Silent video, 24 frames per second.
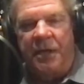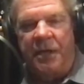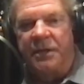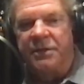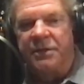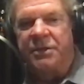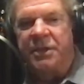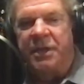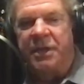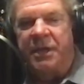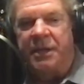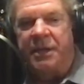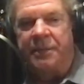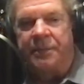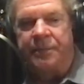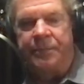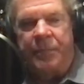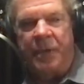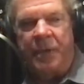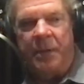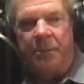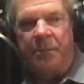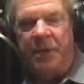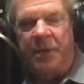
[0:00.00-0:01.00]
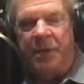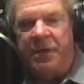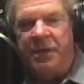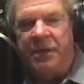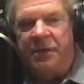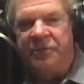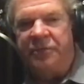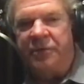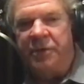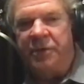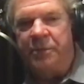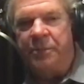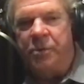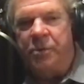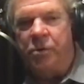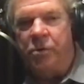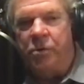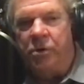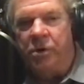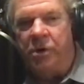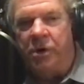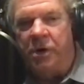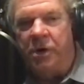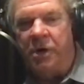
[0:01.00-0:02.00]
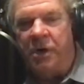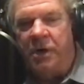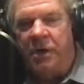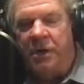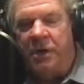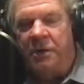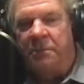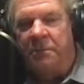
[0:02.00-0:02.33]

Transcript: saying, "Money for the poor,